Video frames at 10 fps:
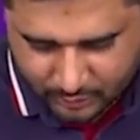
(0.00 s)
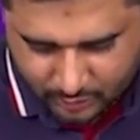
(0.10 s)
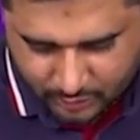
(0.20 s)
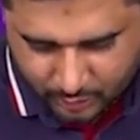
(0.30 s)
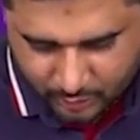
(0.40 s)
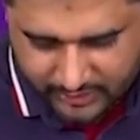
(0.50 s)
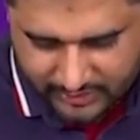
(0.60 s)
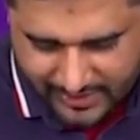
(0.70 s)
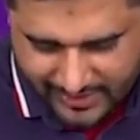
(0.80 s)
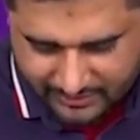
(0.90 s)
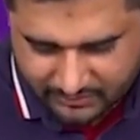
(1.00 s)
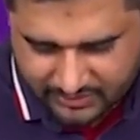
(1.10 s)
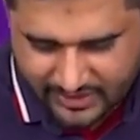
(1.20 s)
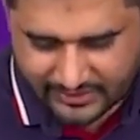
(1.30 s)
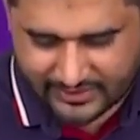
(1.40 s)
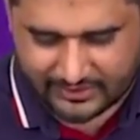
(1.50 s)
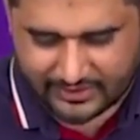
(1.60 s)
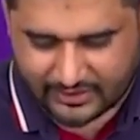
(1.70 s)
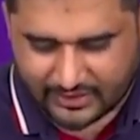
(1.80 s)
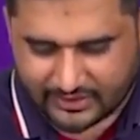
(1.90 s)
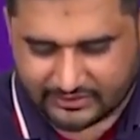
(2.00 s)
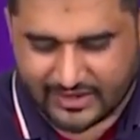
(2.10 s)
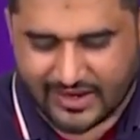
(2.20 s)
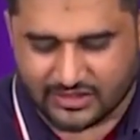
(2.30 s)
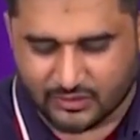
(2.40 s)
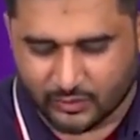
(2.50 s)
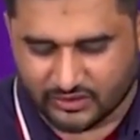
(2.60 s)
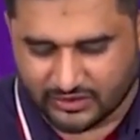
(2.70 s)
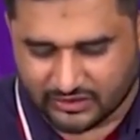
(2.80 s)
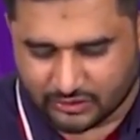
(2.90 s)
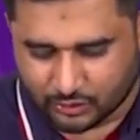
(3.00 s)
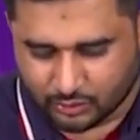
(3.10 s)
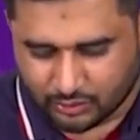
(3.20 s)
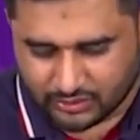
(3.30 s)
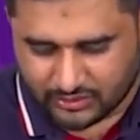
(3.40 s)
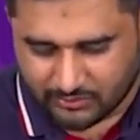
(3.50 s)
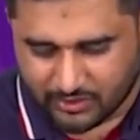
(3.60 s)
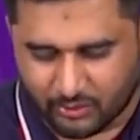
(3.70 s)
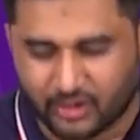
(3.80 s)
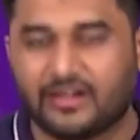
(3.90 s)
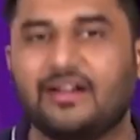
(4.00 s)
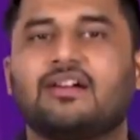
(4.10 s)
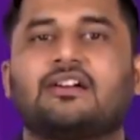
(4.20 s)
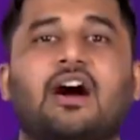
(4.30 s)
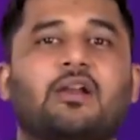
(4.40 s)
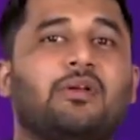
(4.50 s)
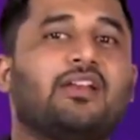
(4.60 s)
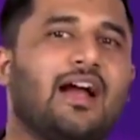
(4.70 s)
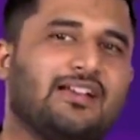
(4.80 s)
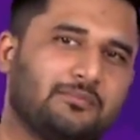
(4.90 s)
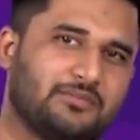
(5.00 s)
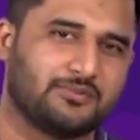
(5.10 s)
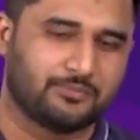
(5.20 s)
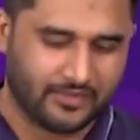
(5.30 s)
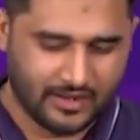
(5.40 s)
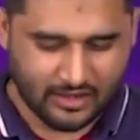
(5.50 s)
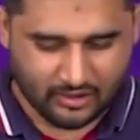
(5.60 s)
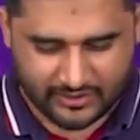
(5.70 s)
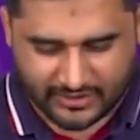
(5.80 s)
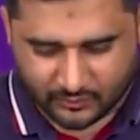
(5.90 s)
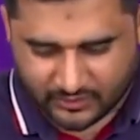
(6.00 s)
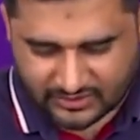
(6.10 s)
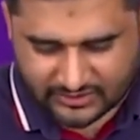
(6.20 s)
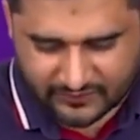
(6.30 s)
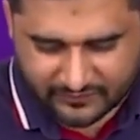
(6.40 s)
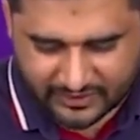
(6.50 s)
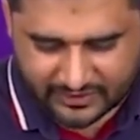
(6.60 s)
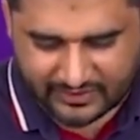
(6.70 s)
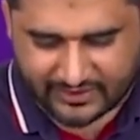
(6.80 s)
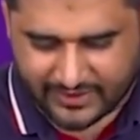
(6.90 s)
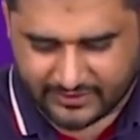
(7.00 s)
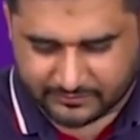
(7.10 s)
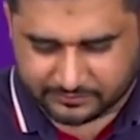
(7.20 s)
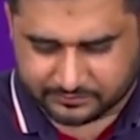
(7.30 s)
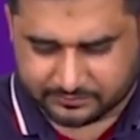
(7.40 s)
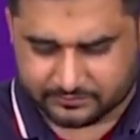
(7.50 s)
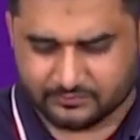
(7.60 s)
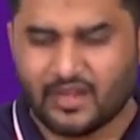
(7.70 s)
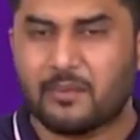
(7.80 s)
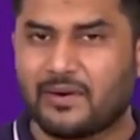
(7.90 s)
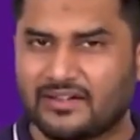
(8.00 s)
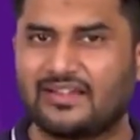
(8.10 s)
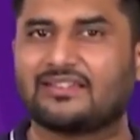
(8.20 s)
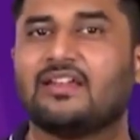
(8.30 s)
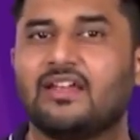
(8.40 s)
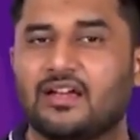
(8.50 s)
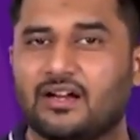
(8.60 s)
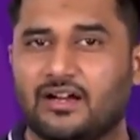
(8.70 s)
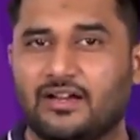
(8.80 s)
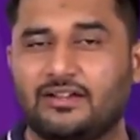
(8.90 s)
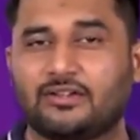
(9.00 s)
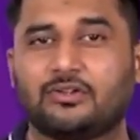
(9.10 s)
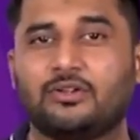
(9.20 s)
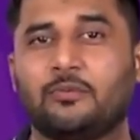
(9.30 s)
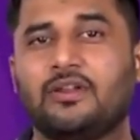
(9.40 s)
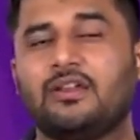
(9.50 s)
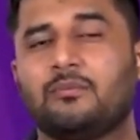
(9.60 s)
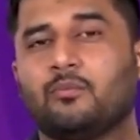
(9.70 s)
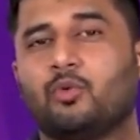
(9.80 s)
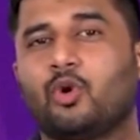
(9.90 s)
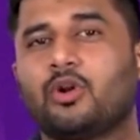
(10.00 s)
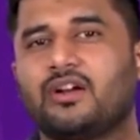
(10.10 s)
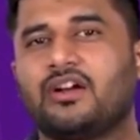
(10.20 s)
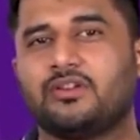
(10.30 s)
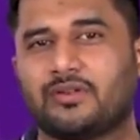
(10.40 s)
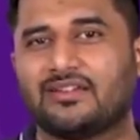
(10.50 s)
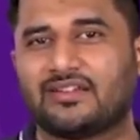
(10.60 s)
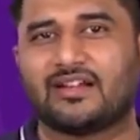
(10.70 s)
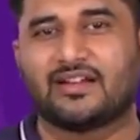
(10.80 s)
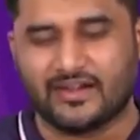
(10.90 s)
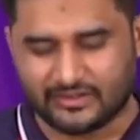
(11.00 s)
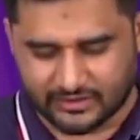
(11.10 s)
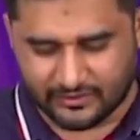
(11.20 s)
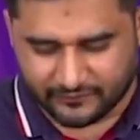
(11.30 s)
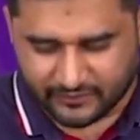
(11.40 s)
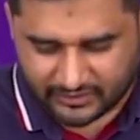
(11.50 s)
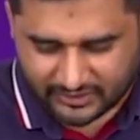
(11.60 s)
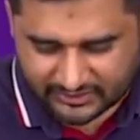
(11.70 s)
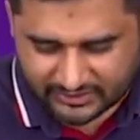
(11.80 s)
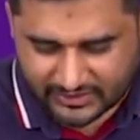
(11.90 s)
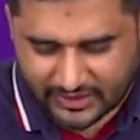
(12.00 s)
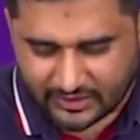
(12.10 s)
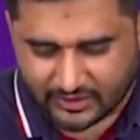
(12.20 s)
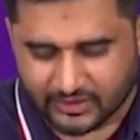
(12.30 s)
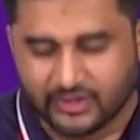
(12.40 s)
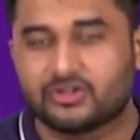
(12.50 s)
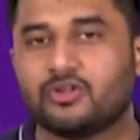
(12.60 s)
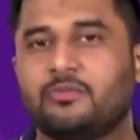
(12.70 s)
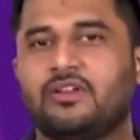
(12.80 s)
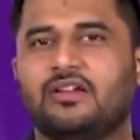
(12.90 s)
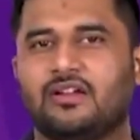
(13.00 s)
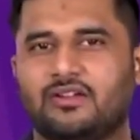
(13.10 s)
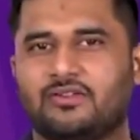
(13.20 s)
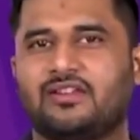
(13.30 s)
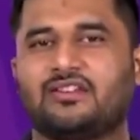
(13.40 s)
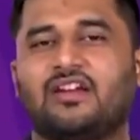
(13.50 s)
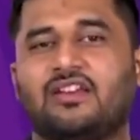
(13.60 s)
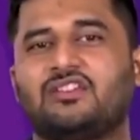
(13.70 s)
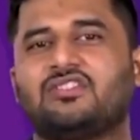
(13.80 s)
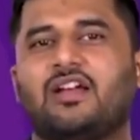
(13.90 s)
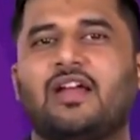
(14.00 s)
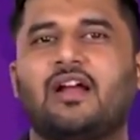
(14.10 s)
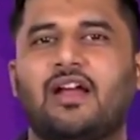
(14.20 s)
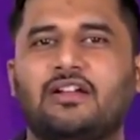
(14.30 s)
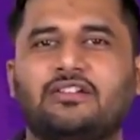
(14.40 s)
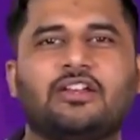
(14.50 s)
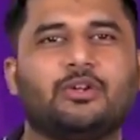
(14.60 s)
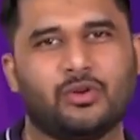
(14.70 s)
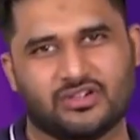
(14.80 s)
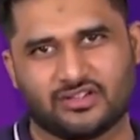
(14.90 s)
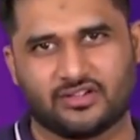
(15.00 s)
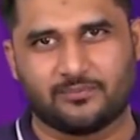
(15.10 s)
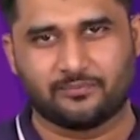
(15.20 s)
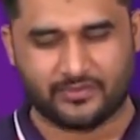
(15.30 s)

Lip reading: two chlorine atoms are getting attached with these two double bonded carbon atoms. All right, which is definitely right. But yes, it could be more, you can say, correct if the Cl should be, you can say, arranged NT to each other,